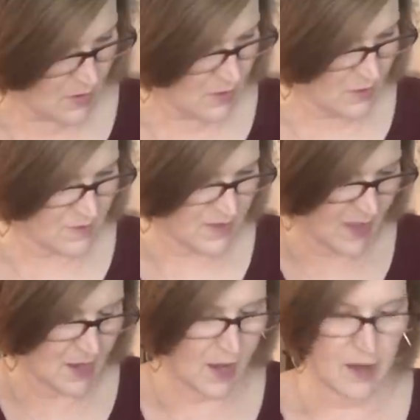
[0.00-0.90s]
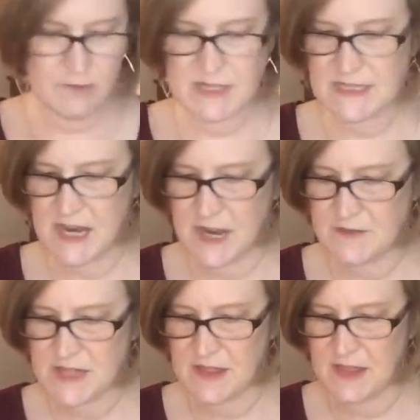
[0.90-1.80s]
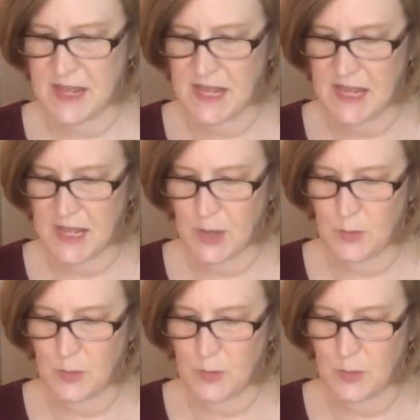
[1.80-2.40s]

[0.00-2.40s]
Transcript: Then I received the